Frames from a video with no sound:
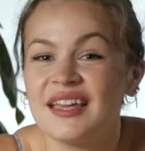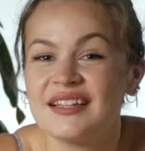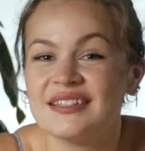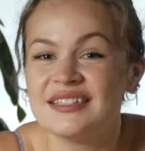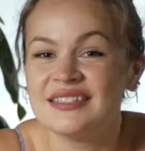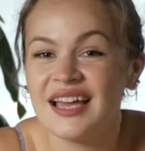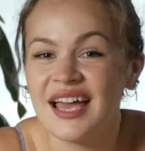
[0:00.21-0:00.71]

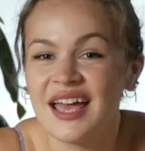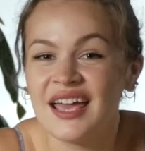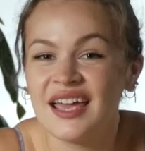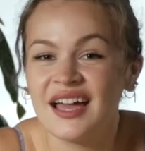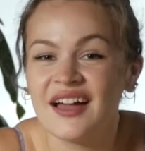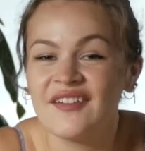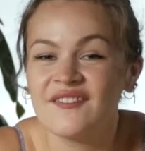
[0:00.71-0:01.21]
Today
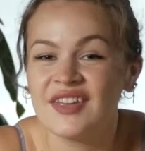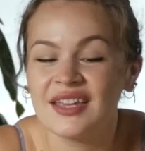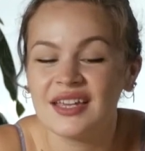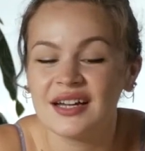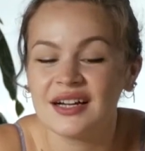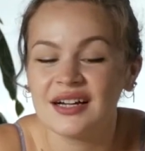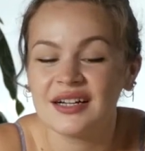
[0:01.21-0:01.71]
I
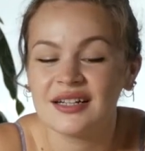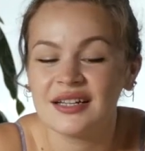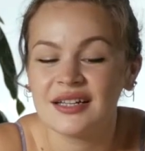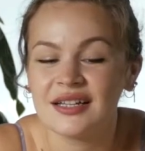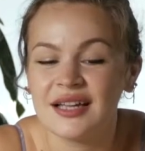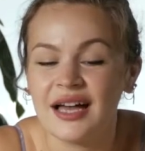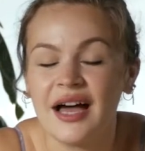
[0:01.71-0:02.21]
figured
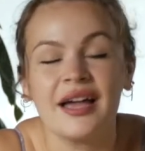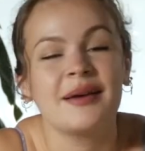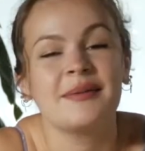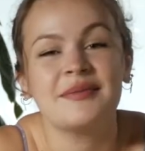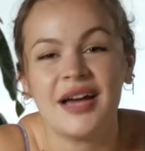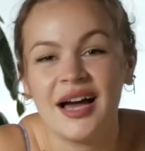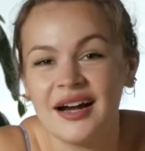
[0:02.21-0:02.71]
I
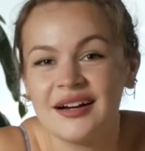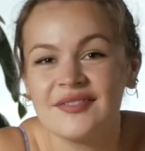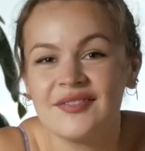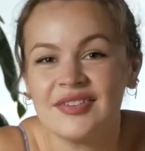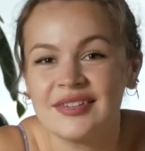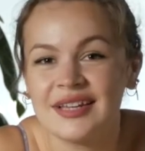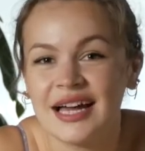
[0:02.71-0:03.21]
am tired of
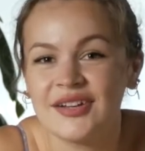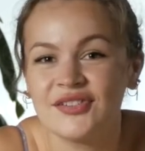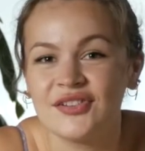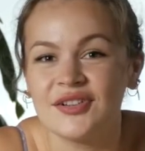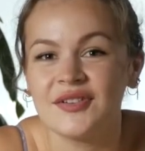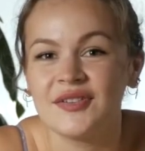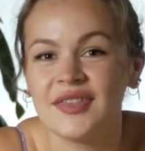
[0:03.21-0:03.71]
a
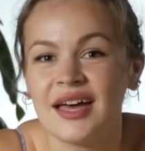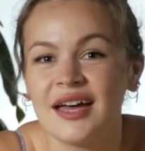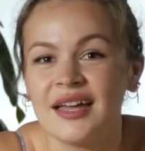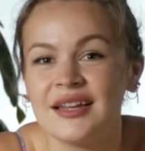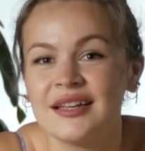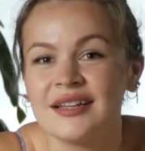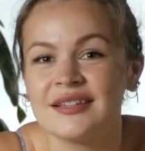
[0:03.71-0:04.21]
statue that
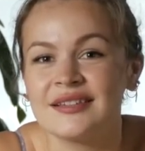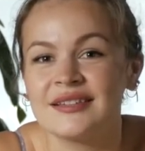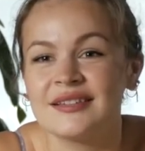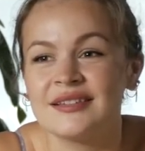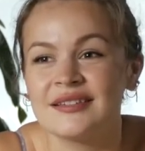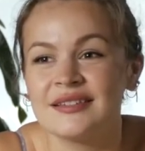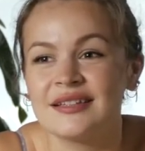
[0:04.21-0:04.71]

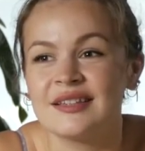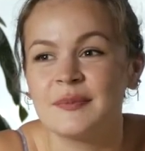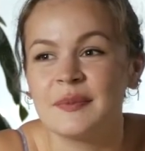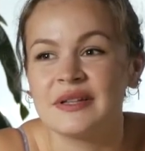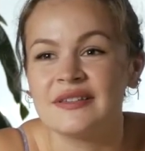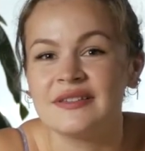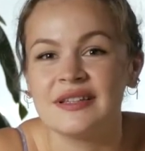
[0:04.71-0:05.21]
it's
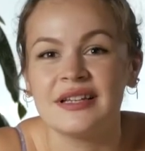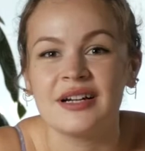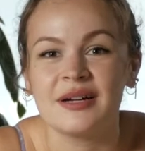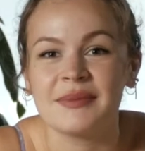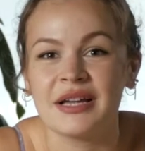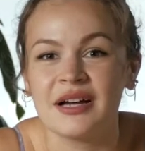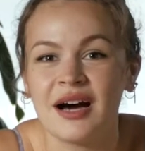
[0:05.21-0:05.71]
been sitting on
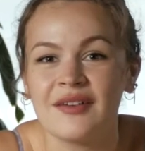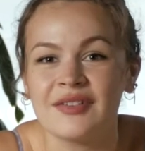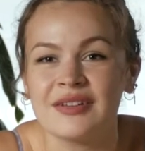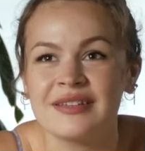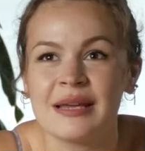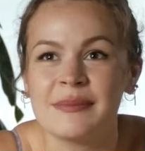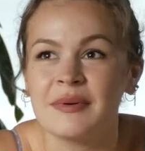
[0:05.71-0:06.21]
my coffee
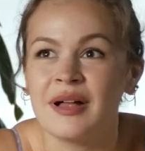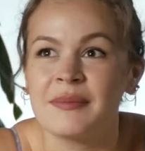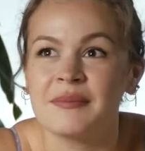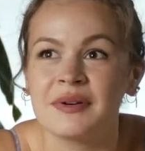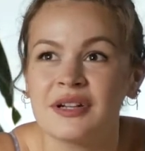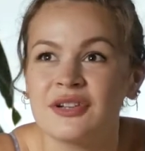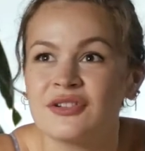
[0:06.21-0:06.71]
table, I'm
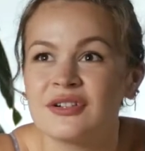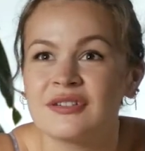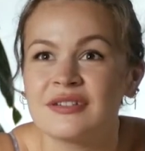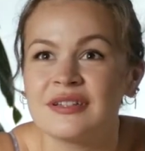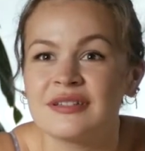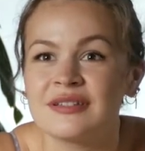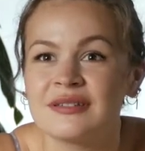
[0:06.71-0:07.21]
pretty sure
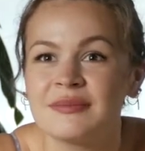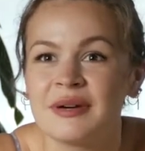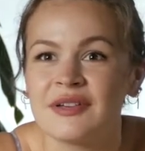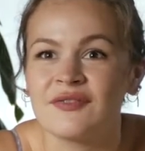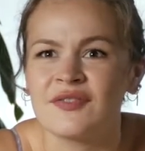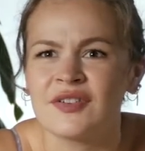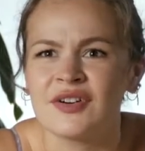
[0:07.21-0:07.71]
since my
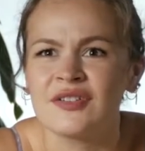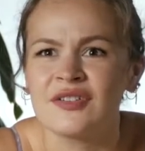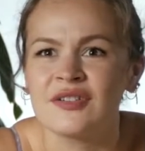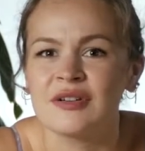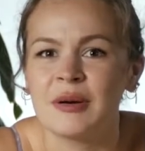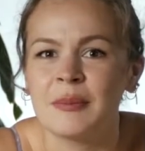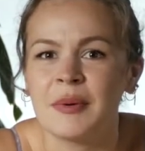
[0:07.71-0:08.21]
first
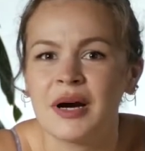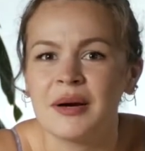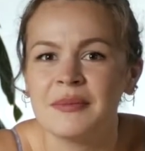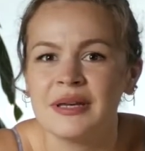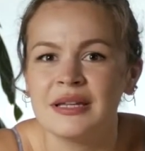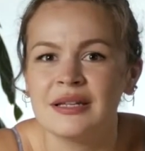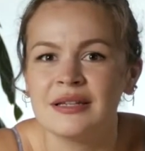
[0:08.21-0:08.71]

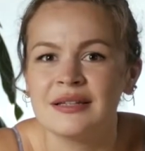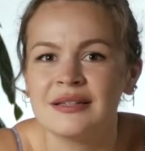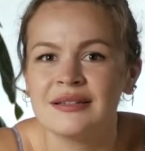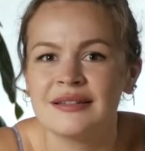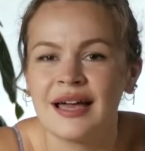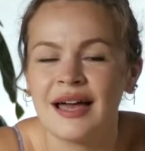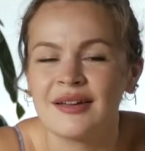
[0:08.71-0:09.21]
apartment in
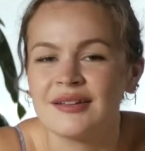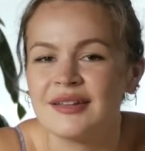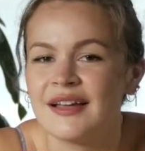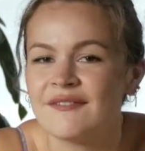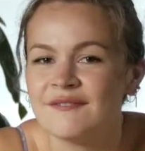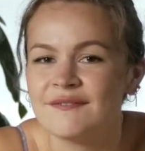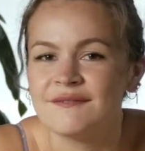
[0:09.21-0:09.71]
Seattle,
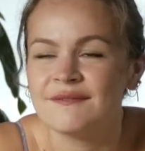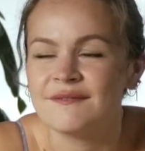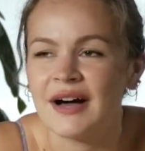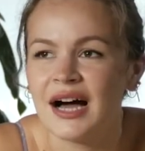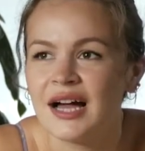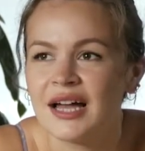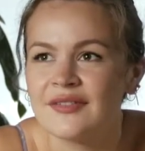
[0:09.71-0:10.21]
like
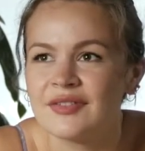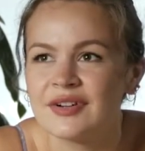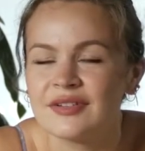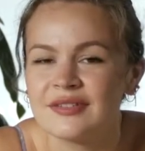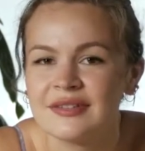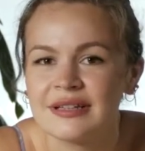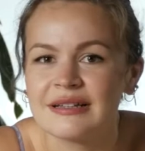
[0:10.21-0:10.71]
5 or
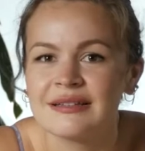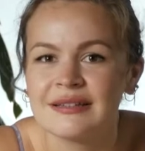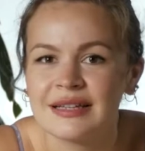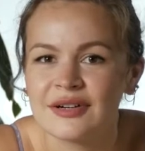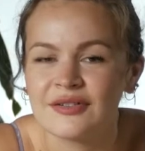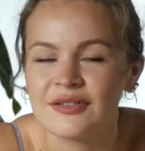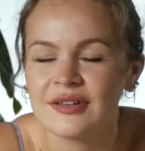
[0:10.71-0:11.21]
6
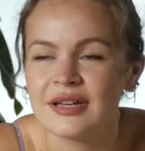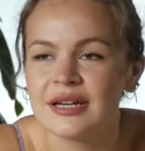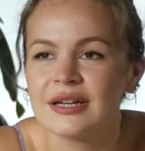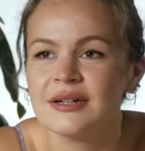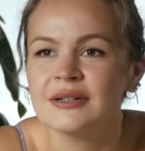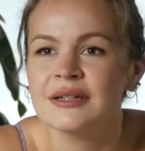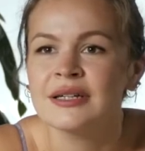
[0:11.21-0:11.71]
years ago.